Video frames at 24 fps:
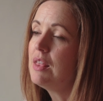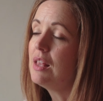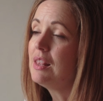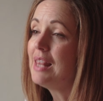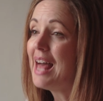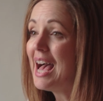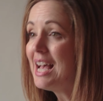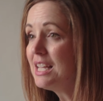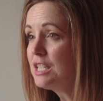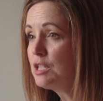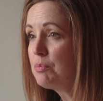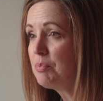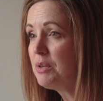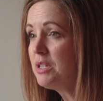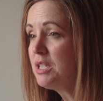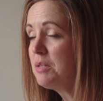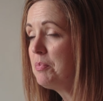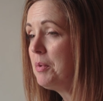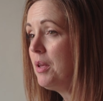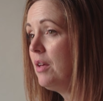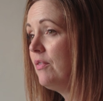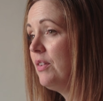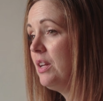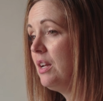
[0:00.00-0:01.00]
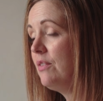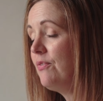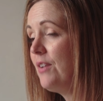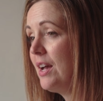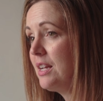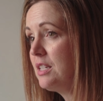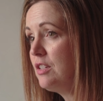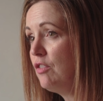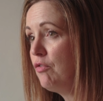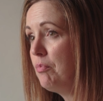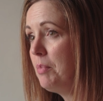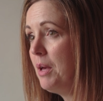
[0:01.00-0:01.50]
The last principle of an
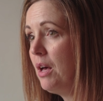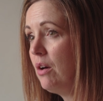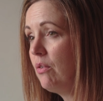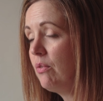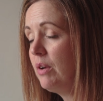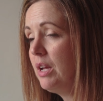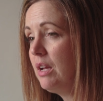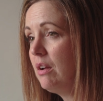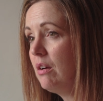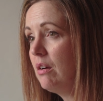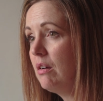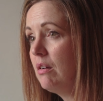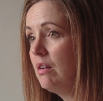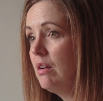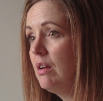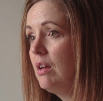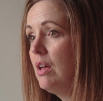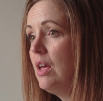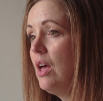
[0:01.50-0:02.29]
effective bell ringer,